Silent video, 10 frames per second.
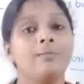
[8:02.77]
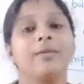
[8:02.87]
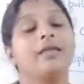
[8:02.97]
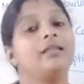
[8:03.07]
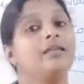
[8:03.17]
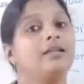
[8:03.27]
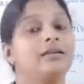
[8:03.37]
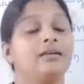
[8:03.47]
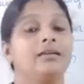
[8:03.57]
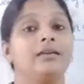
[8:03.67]
mainly
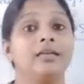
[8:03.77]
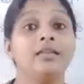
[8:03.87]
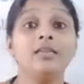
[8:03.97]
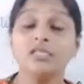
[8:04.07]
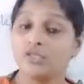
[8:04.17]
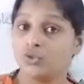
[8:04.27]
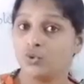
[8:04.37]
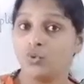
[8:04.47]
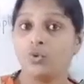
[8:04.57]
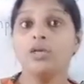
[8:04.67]
written in
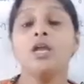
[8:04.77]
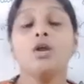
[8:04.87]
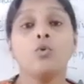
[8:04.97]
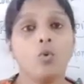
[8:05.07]
stone,